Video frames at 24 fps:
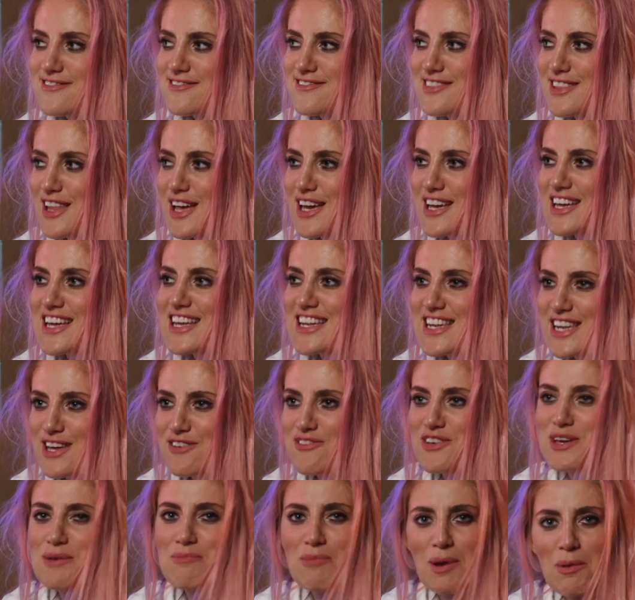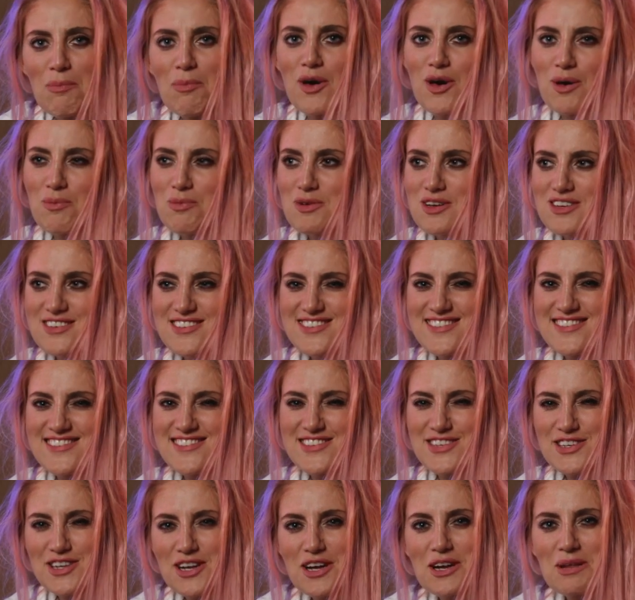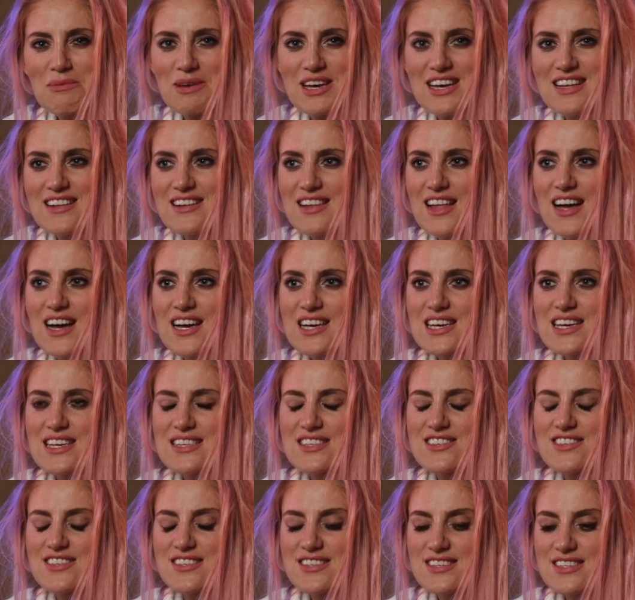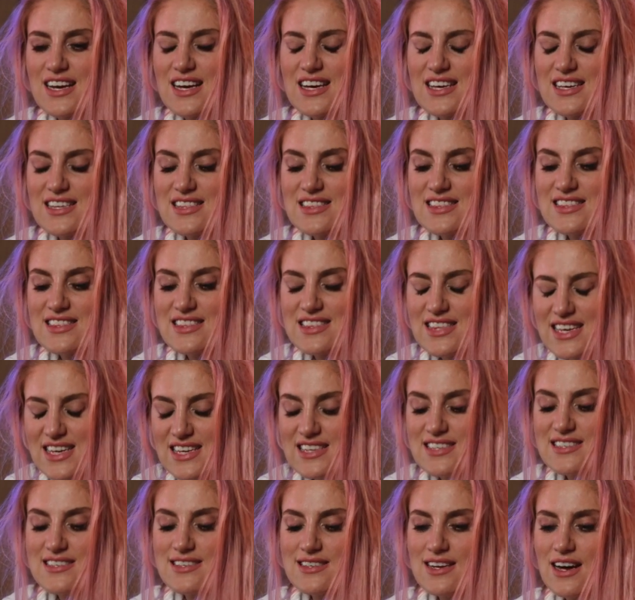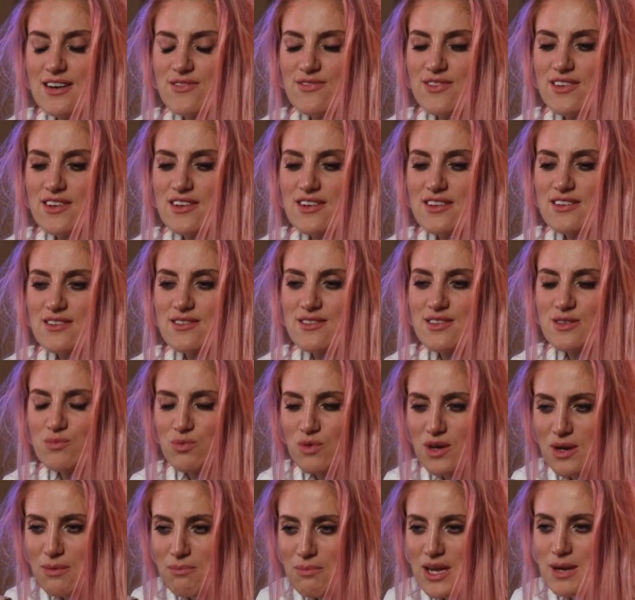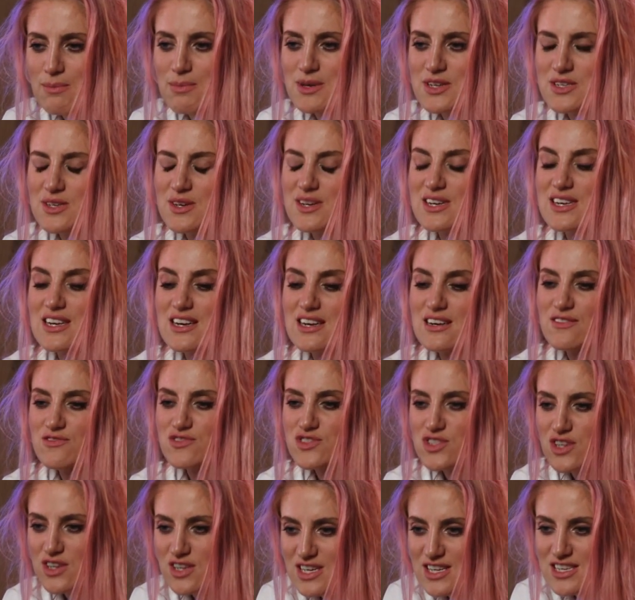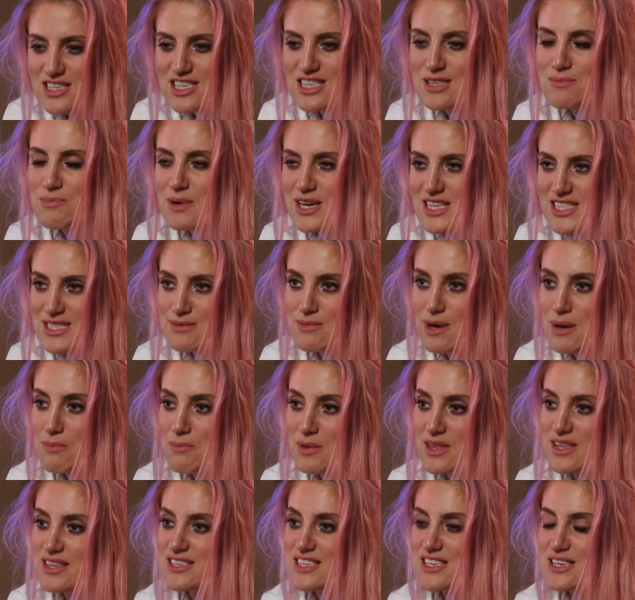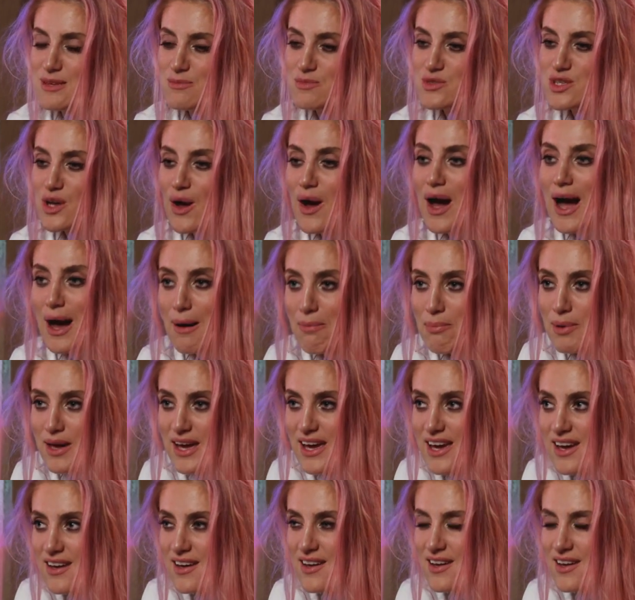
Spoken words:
like living my purpose. Do you know what I mean? Like, it's just like this is what I'm meant to be doing, and I've done it to the best of my ability, and I'm so happy.